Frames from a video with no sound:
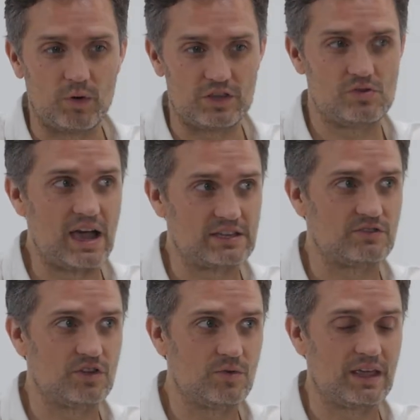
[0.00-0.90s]
what you guys are
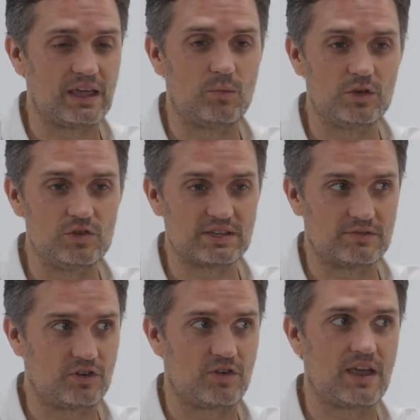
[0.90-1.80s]
doing and what you guys
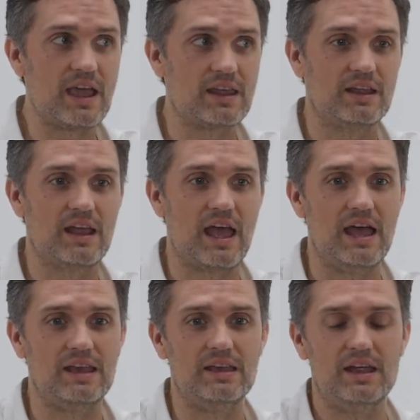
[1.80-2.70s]
have created,
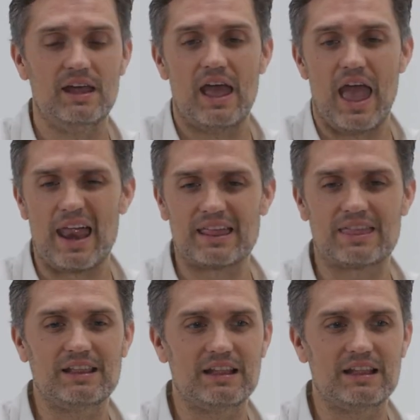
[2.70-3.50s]
and I think